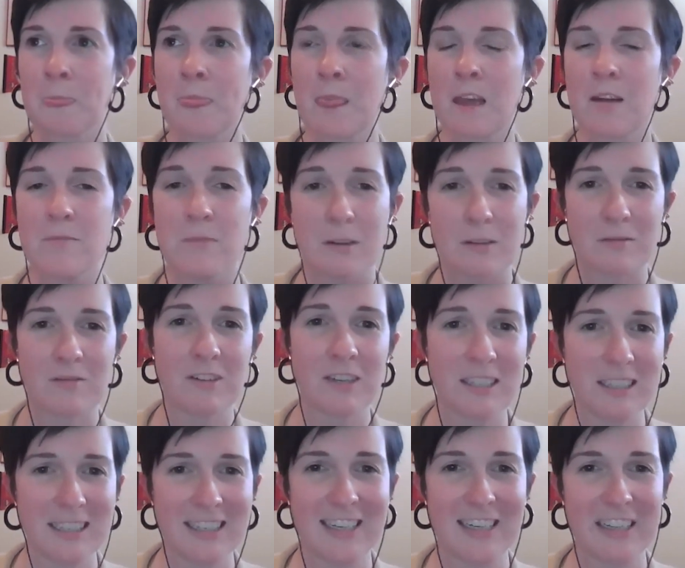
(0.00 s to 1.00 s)
But
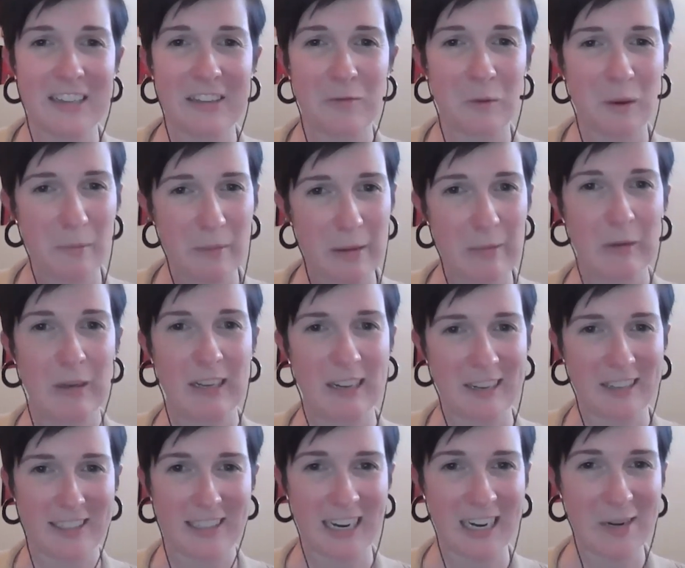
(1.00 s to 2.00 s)
really, what people get
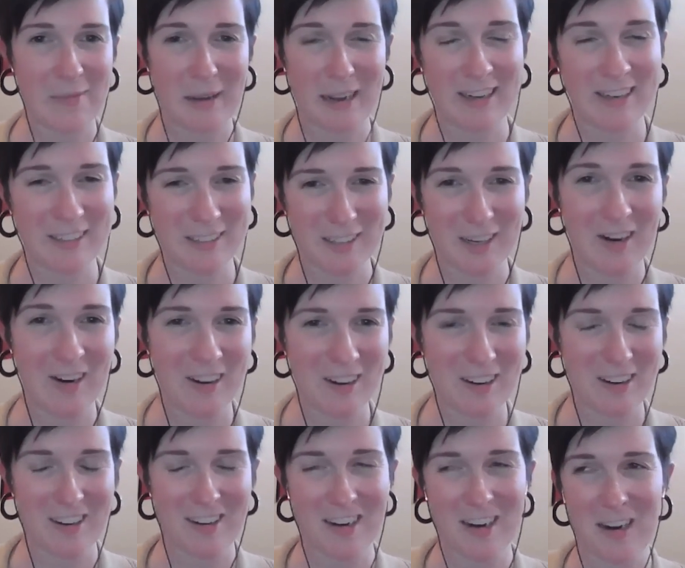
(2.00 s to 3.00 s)
excited about is
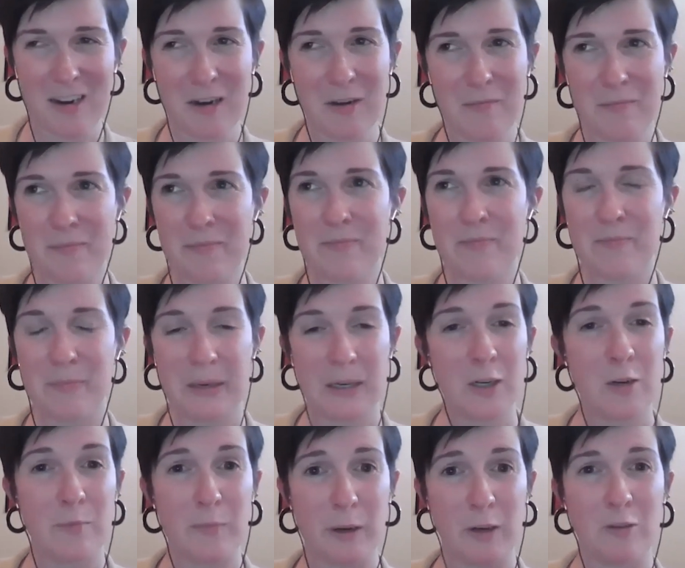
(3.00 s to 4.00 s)
our
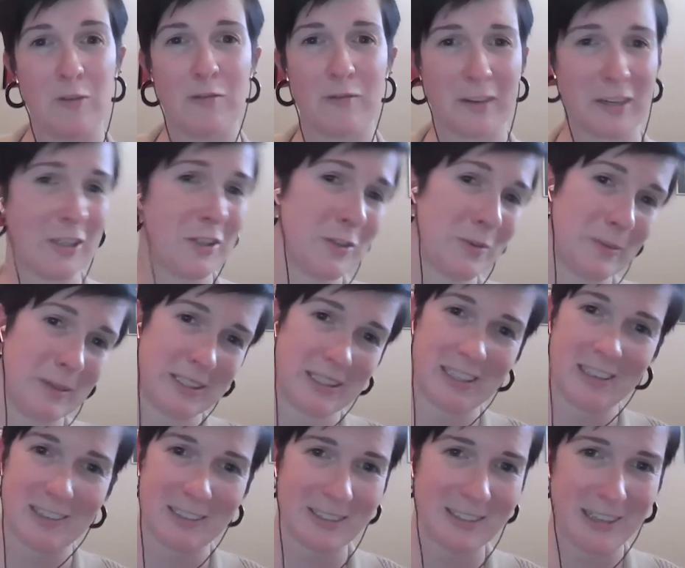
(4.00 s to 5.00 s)
beer barrel finished
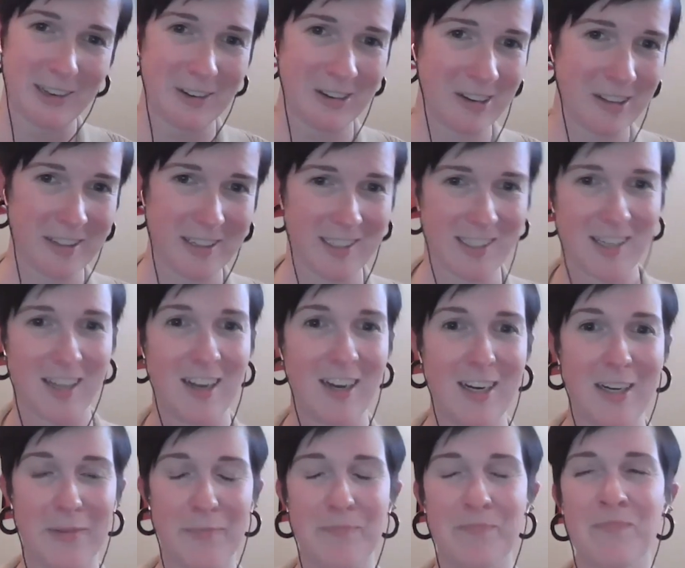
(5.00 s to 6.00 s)
whiskeys that are in this
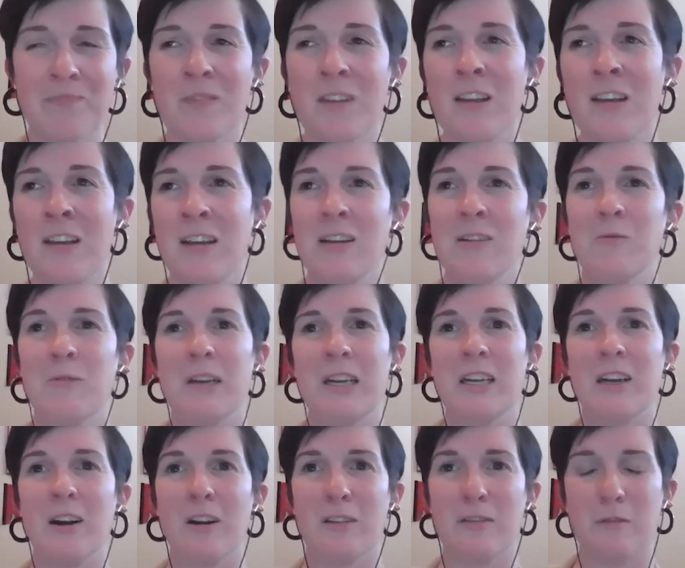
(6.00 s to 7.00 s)
line.
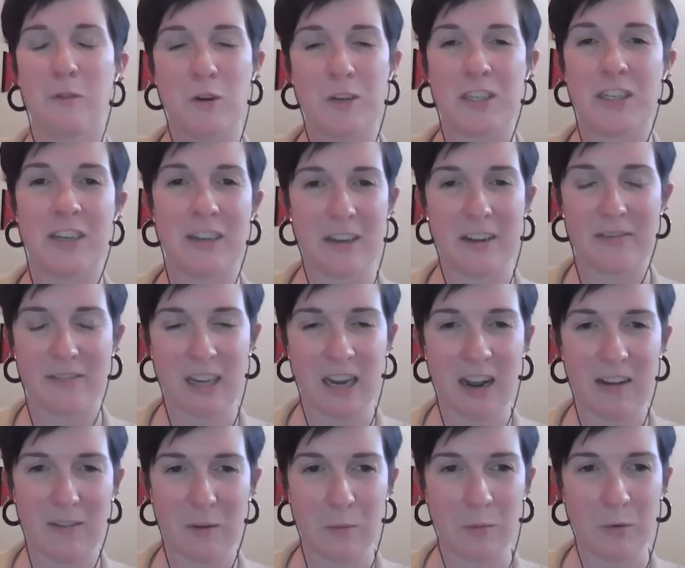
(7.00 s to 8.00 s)
We are fortunate enough to
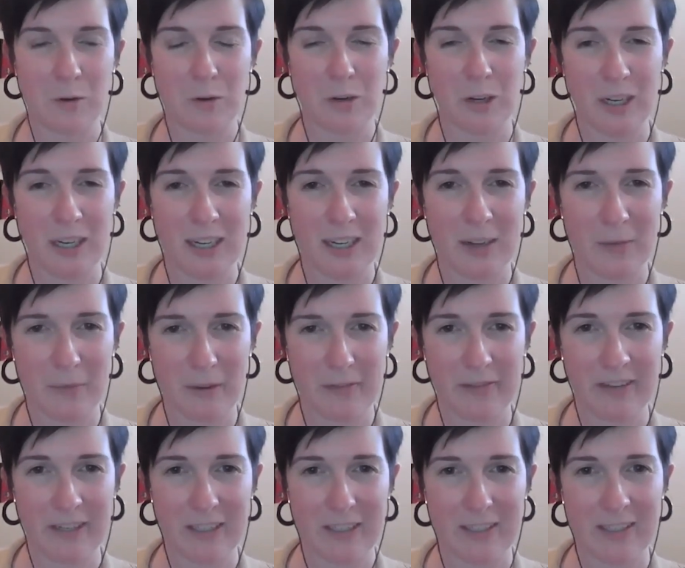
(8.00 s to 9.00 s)
have a brewery in
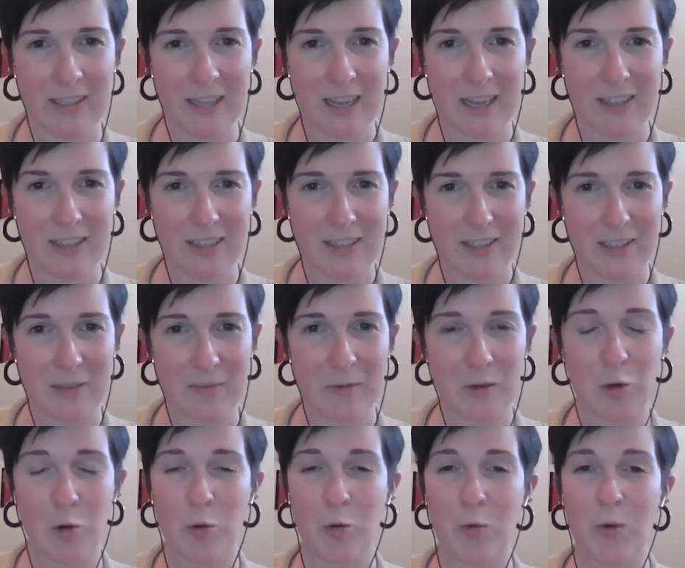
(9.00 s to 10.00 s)
Memphis that does some
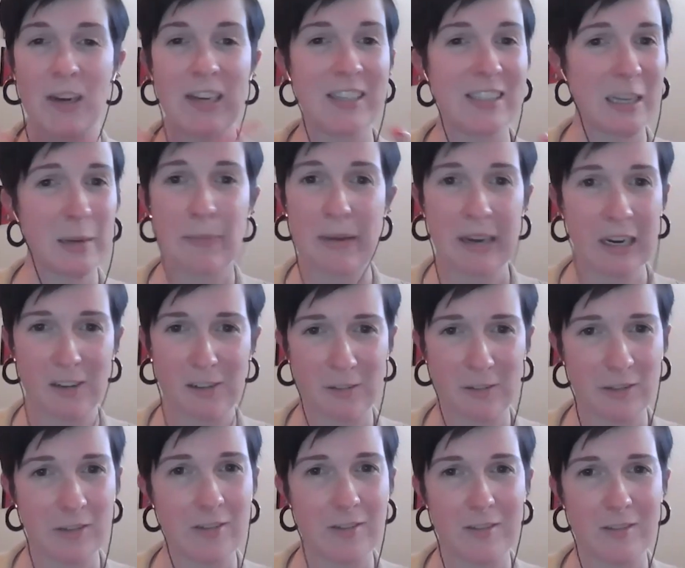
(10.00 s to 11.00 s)
crazy
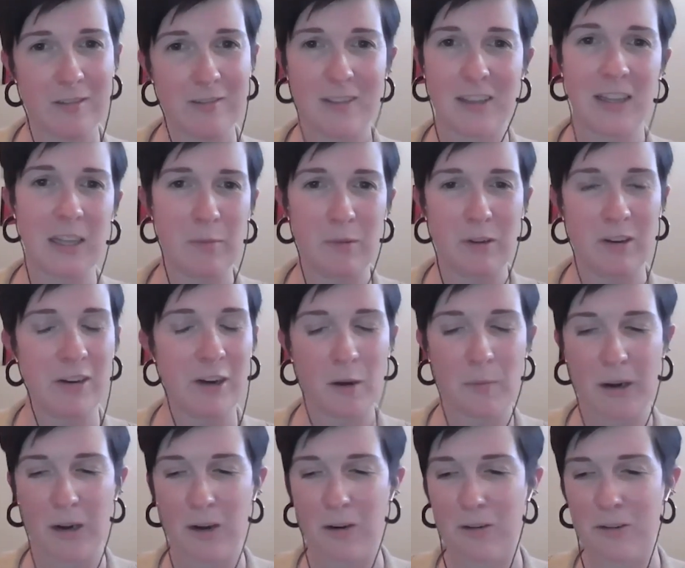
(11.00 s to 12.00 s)
beers that they put in our
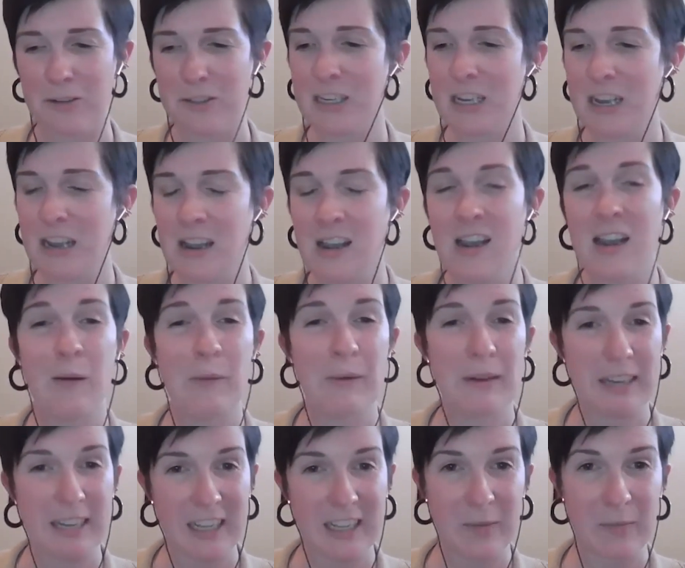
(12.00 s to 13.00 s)
barrels, and we
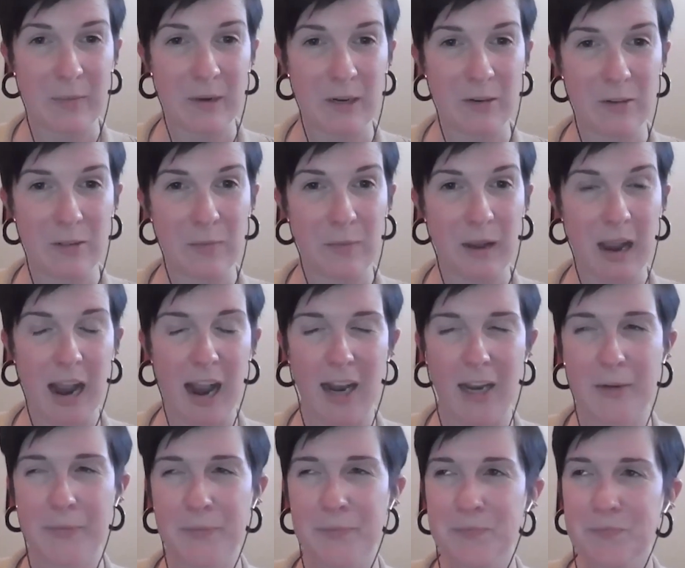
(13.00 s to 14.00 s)
take the barrels
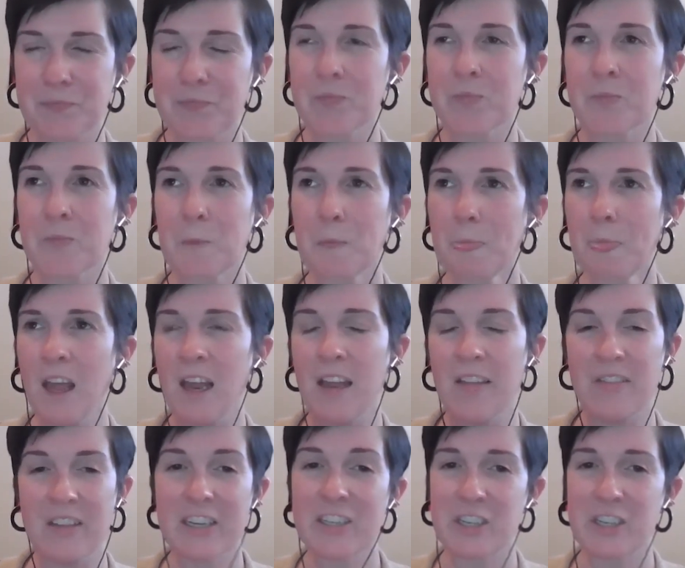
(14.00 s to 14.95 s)
back. And this